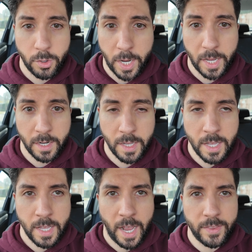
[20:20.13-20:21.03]
their head
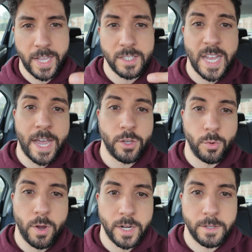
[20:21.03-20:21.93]
and they attack
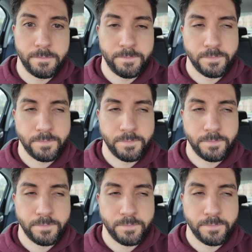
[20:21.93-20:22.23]
you on it.